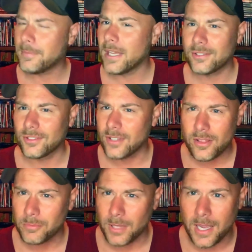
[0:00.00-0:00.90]
next is
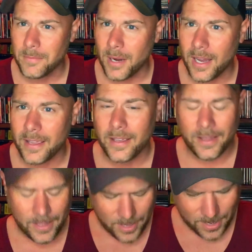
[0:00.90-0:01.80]
another blind buy.
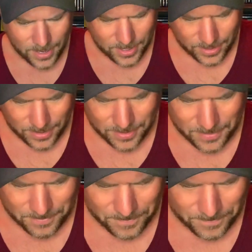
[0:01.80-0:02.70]

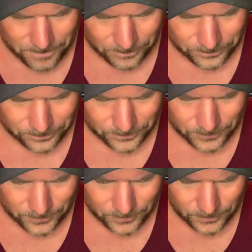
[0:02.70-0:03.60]
Um,
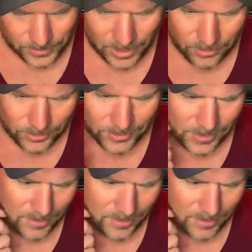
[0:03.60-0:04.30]
kind of looks like an